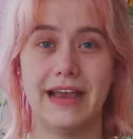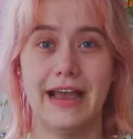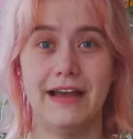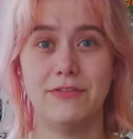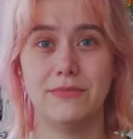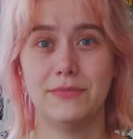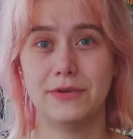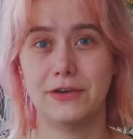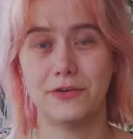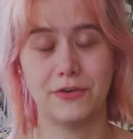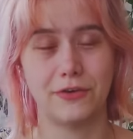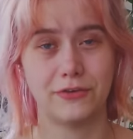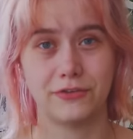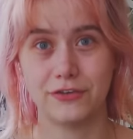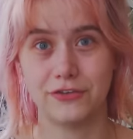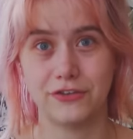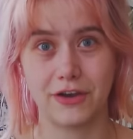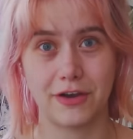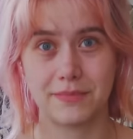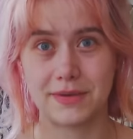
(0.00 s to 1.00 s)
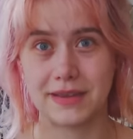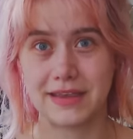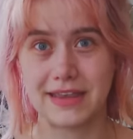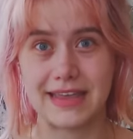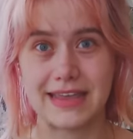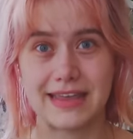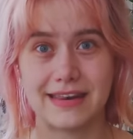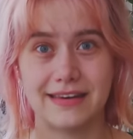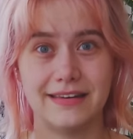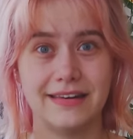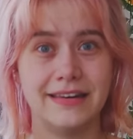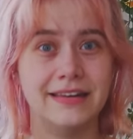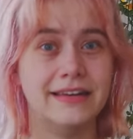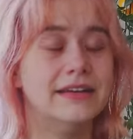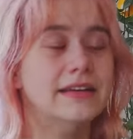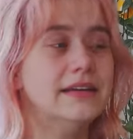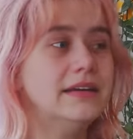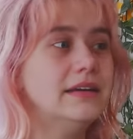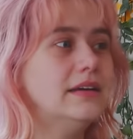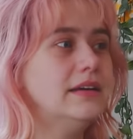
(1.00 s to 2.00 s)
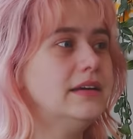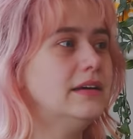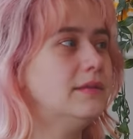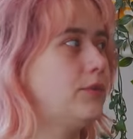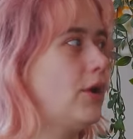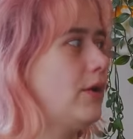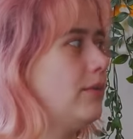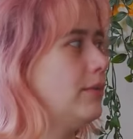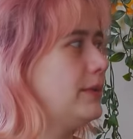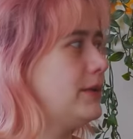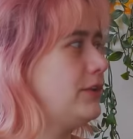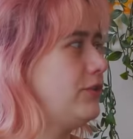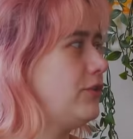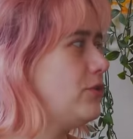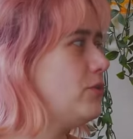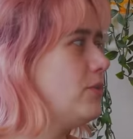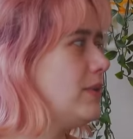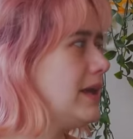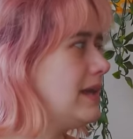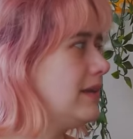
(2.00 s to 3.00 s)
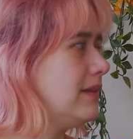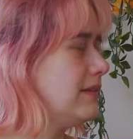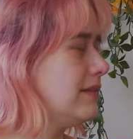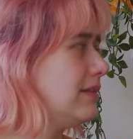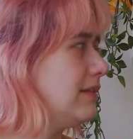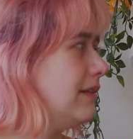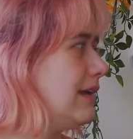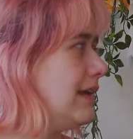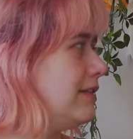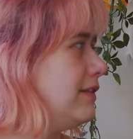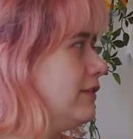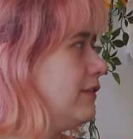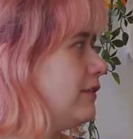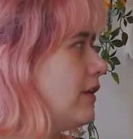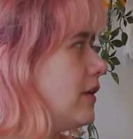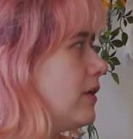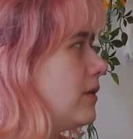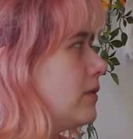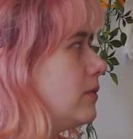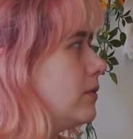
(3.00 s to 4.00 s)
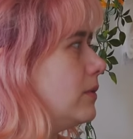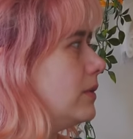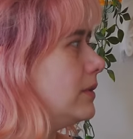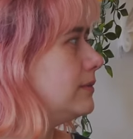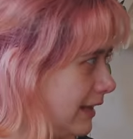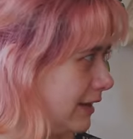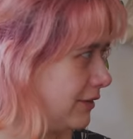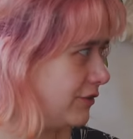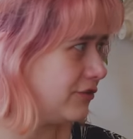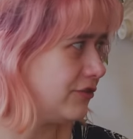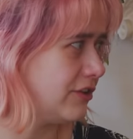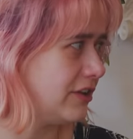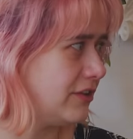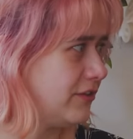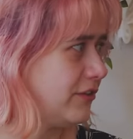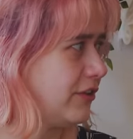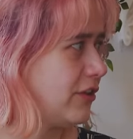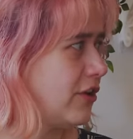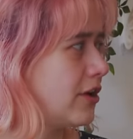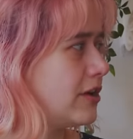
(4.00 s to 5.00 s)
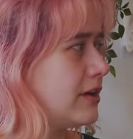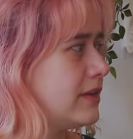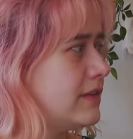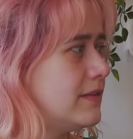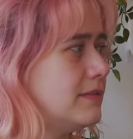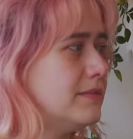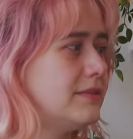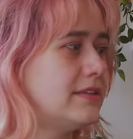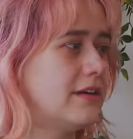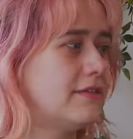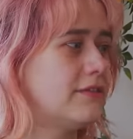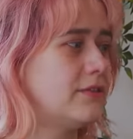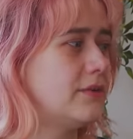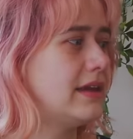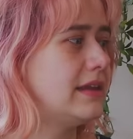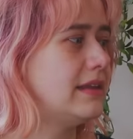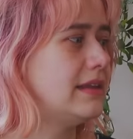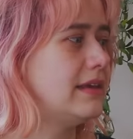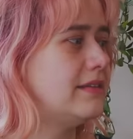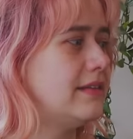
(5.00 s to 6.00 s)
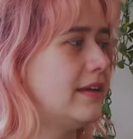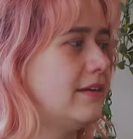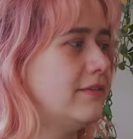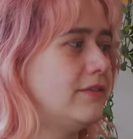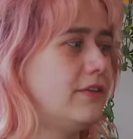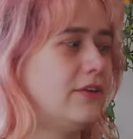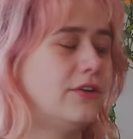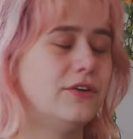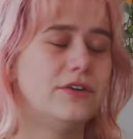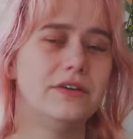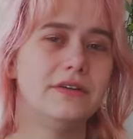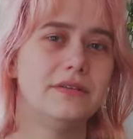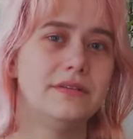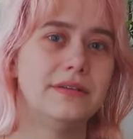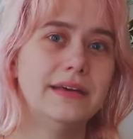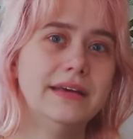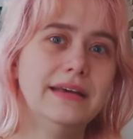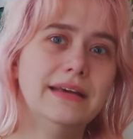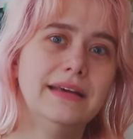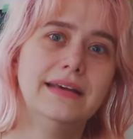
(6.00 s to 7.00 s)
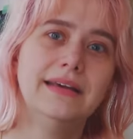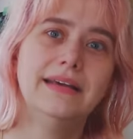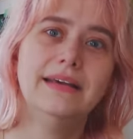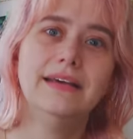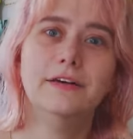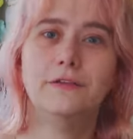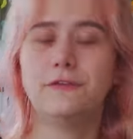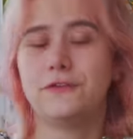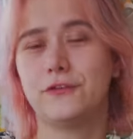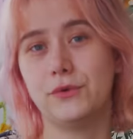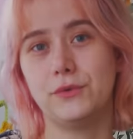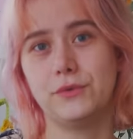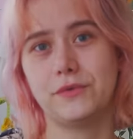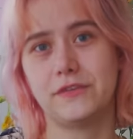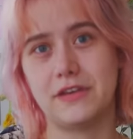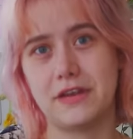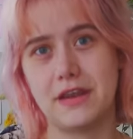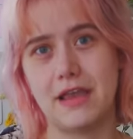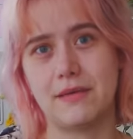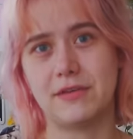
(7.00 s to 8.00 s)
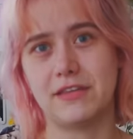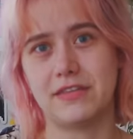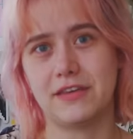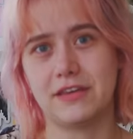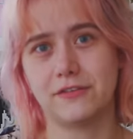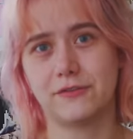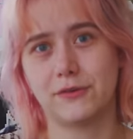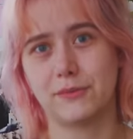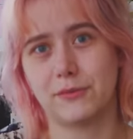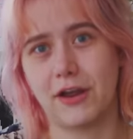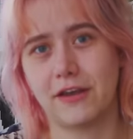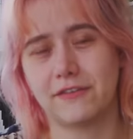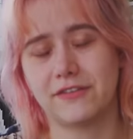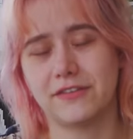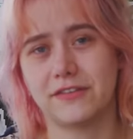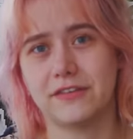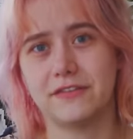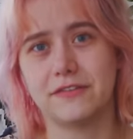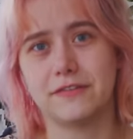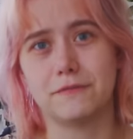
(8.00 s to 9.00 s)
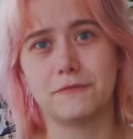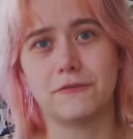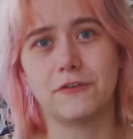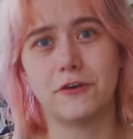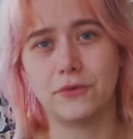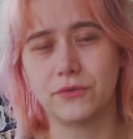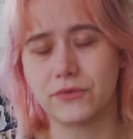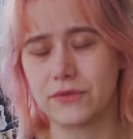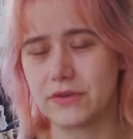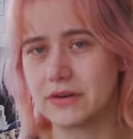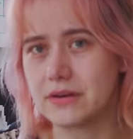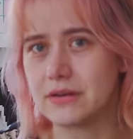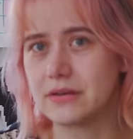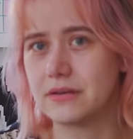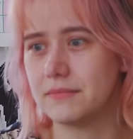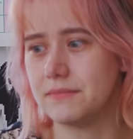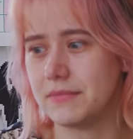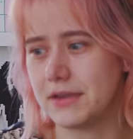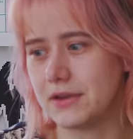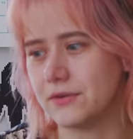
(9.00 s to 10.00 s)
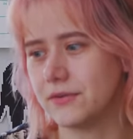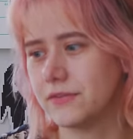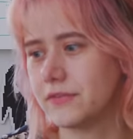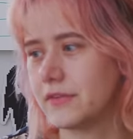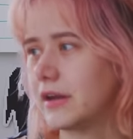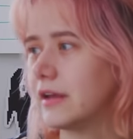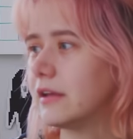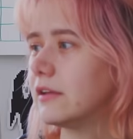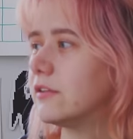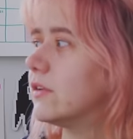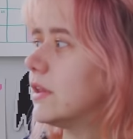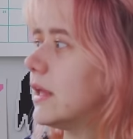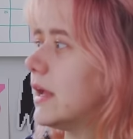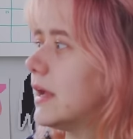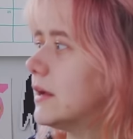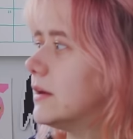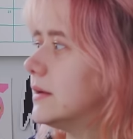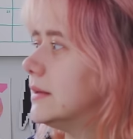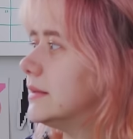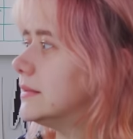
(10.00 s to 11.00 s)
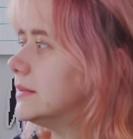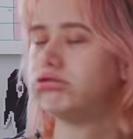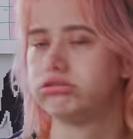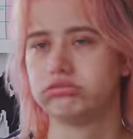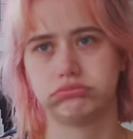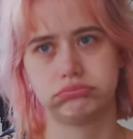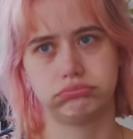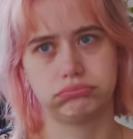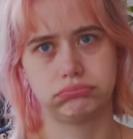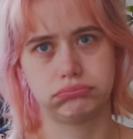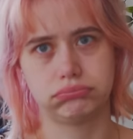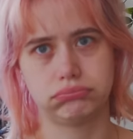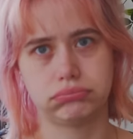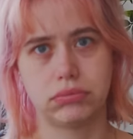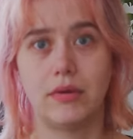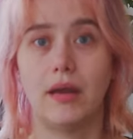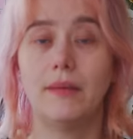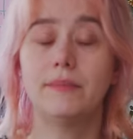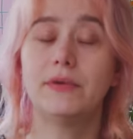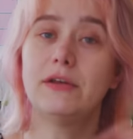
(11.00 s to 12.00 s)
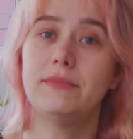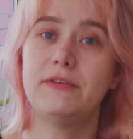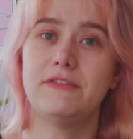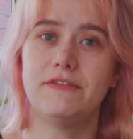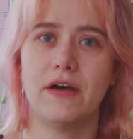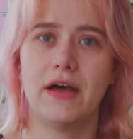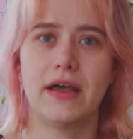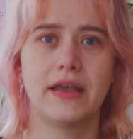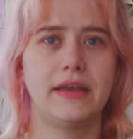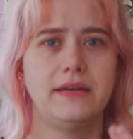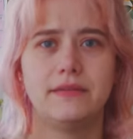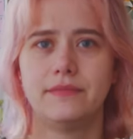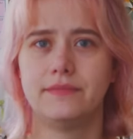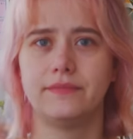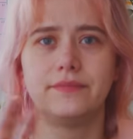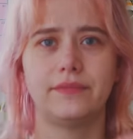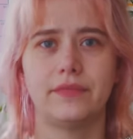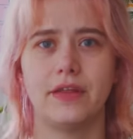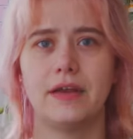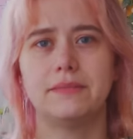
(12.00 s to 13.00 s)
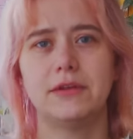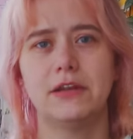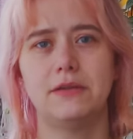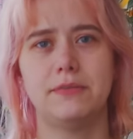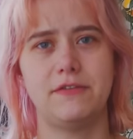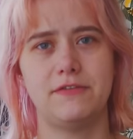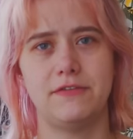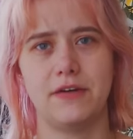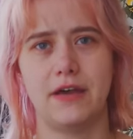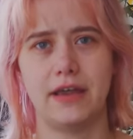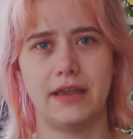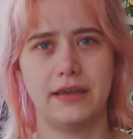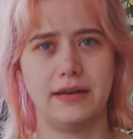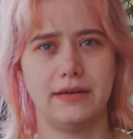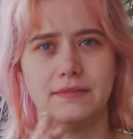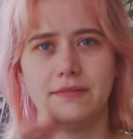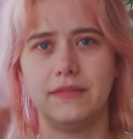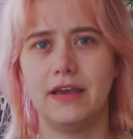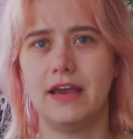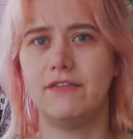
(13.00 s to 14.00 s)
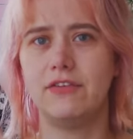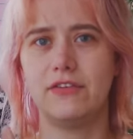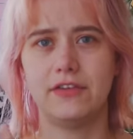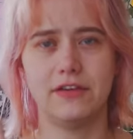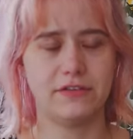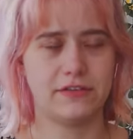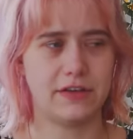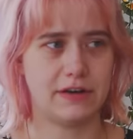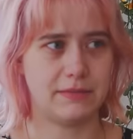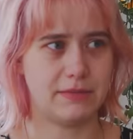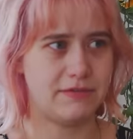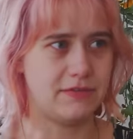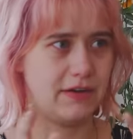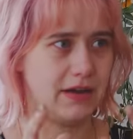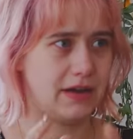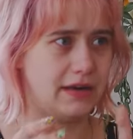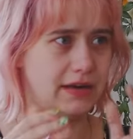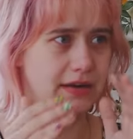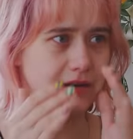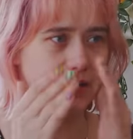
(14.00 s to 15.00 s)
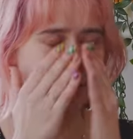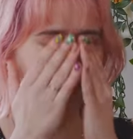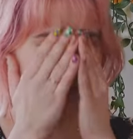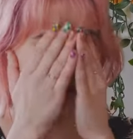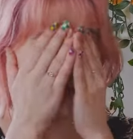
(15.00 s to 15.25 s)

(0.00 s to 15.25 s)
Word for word: I haven't been grocery shopping in probably two weeks, and so I just Instacarted some stuff so I at least have good fruits and yummy things for breakfast and some frozen meals that I can rely on. I'm gonna be fine. I'm gonna be fine. Everything's gonna be fine. It's